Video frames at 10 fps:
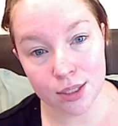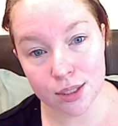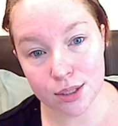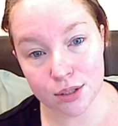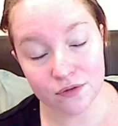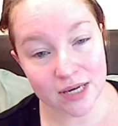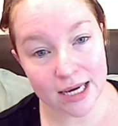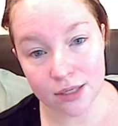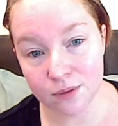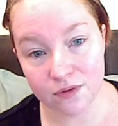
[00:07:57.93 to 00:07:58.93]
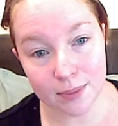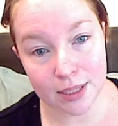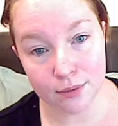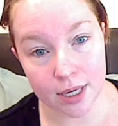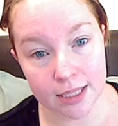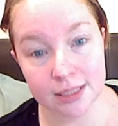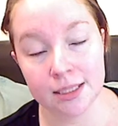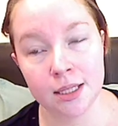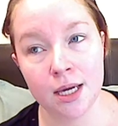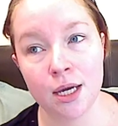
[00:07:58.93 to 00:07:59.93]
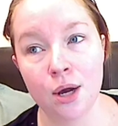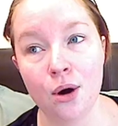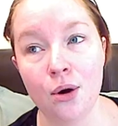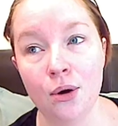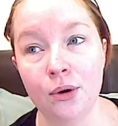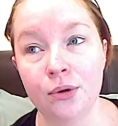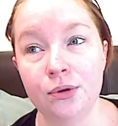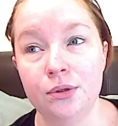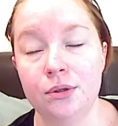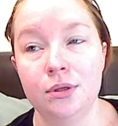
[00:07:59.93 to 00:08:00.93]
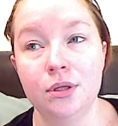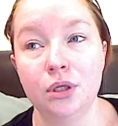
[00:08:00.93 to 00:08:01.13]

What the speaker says: UVB rays, they are the